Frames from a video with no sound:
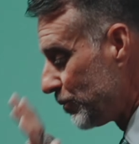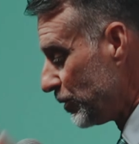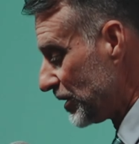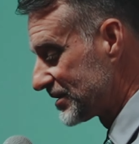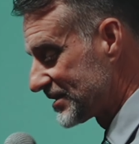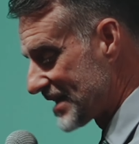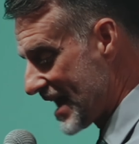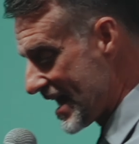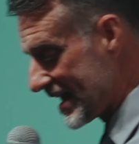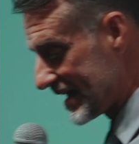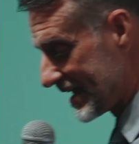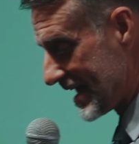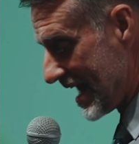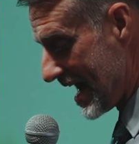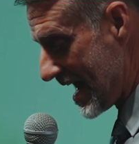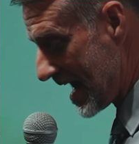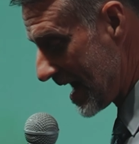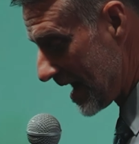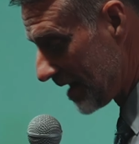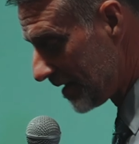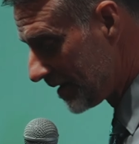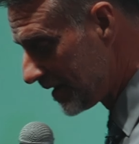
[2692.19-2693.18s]
was that
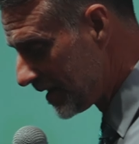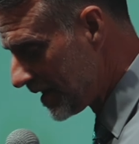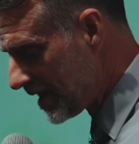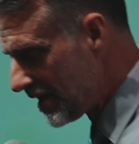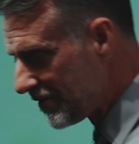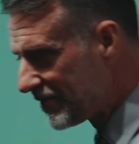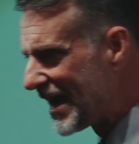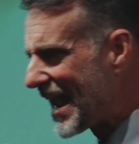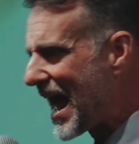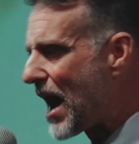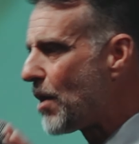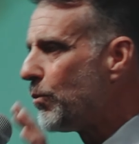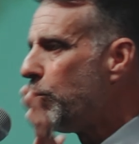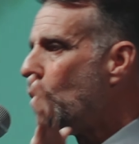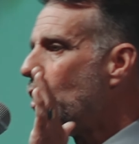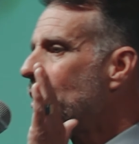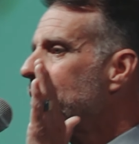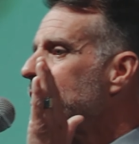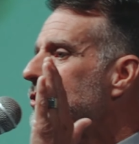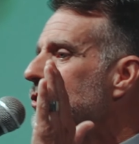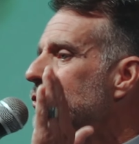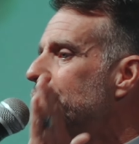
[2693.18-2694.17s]
guy that I
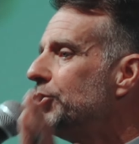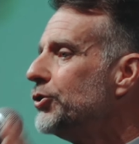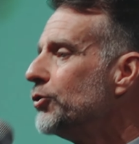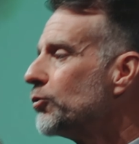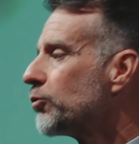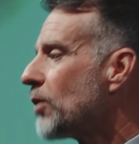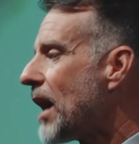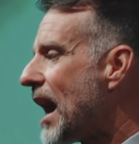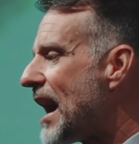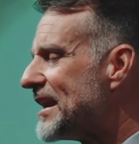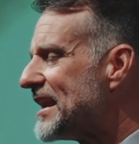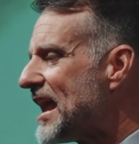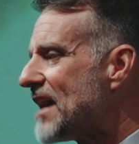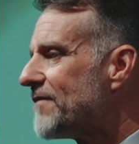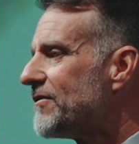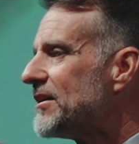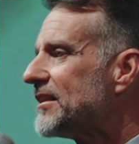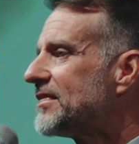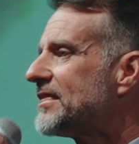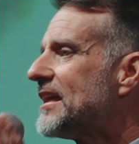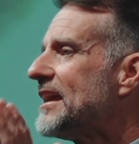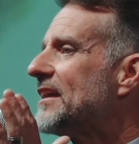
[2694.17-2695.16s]
wanted to do right. And
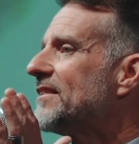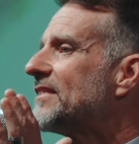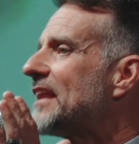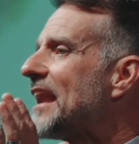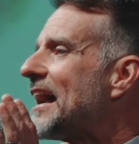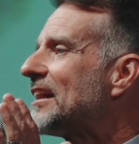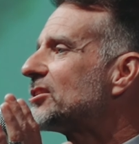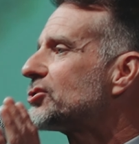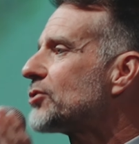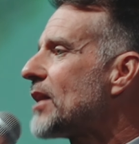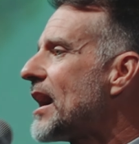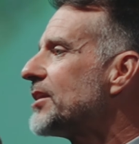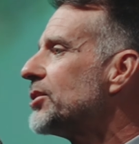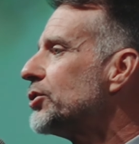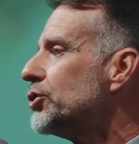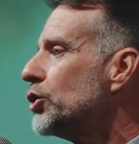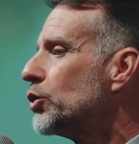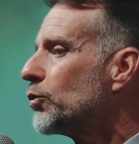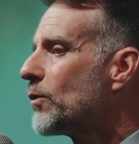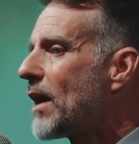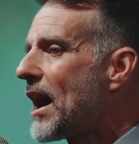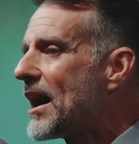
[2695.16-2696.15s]
everything that I tried to
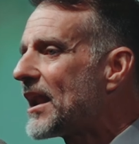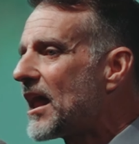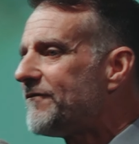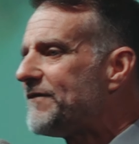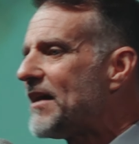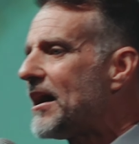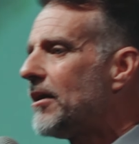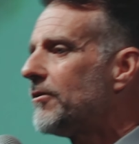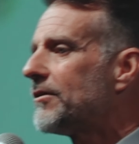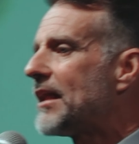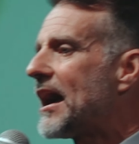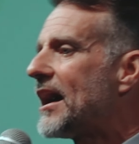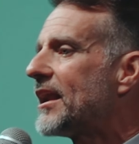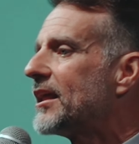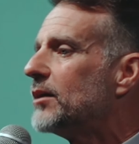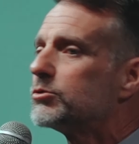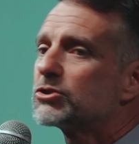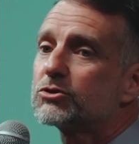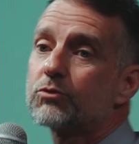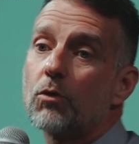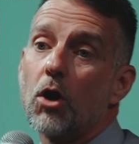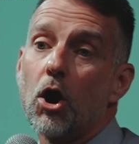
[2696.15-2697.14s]
do right, I found out it
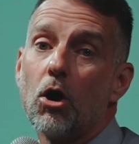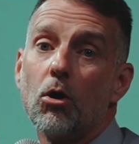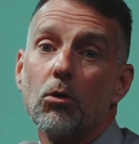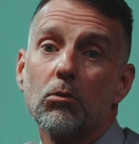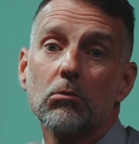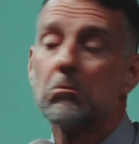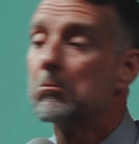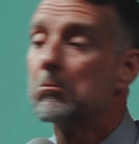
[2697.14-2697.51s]
was wrong.